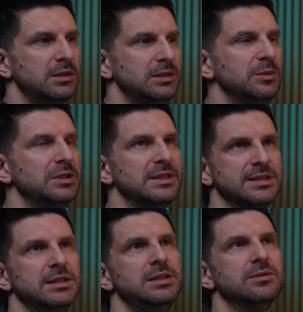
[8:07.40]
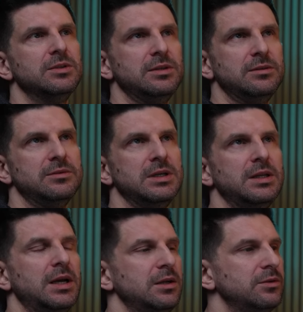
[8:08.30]
they don't seem complicated. They
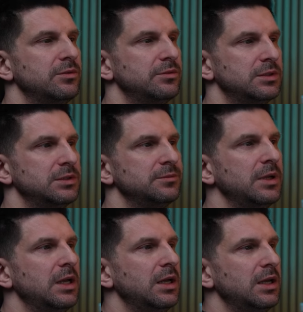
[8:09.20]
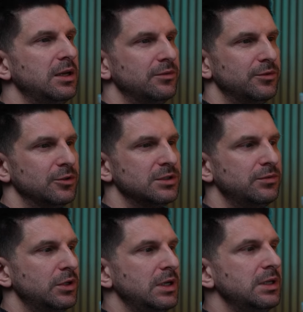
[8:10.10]
look easy to
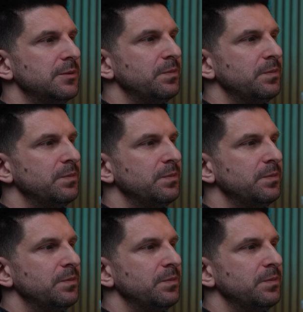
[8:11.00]
master.